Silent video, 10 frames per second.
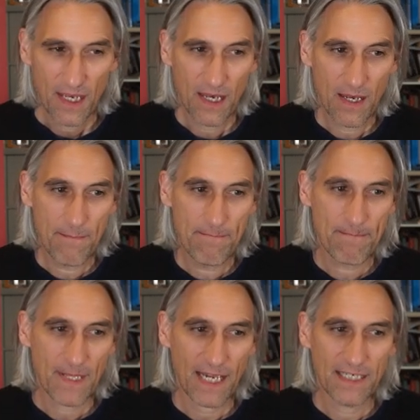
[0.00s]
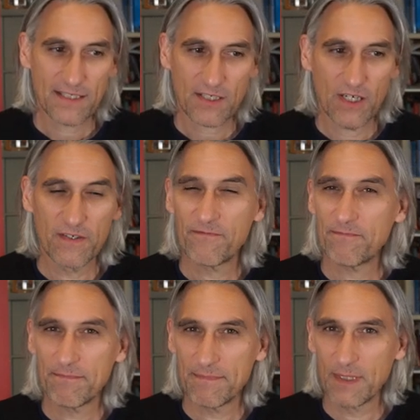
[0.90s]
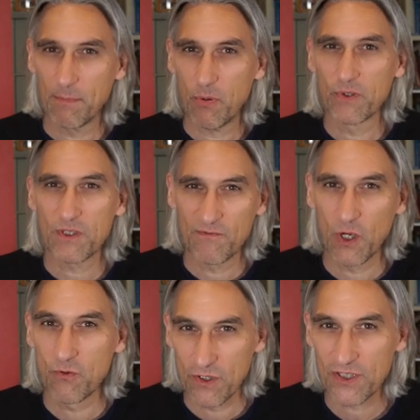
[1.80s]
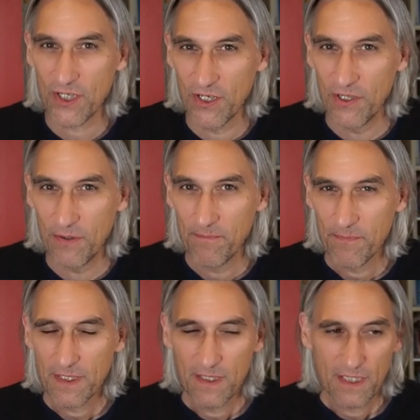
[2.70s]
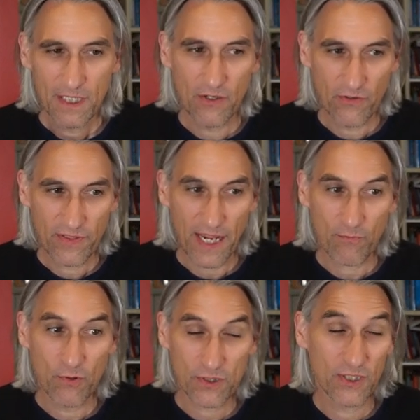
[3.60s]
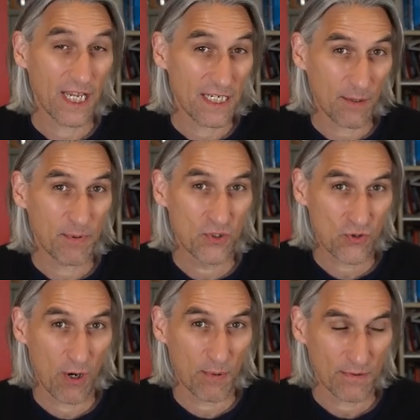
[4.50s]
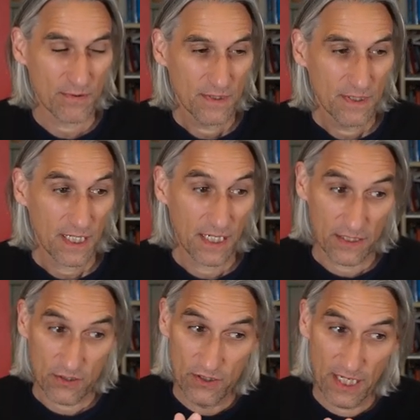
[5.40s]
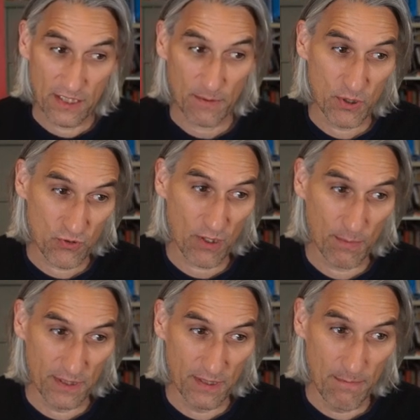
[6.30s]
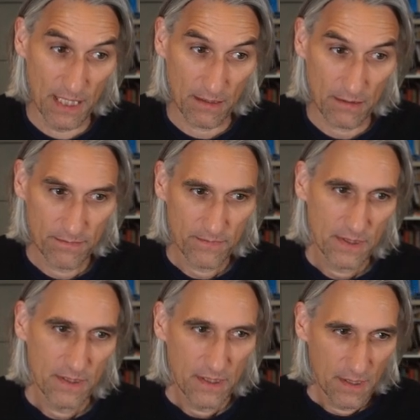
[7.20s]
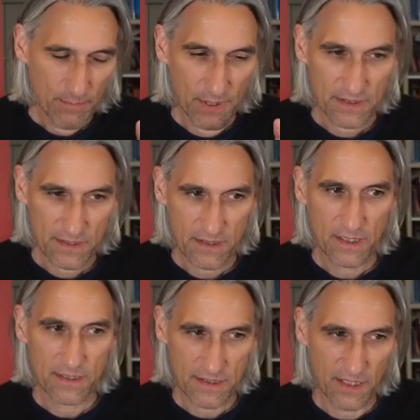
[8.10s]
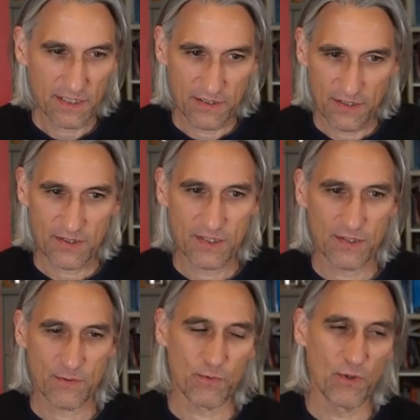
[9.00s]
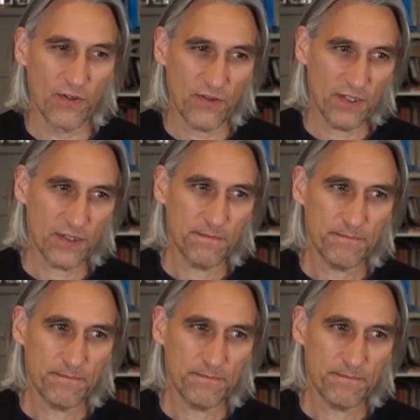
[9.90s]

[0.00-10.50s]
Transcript: Um, and it's kind of the point of no return. You know, that rook could end up in trouble. And I could end up in trouble in the middle. But I decided this, this was worth it.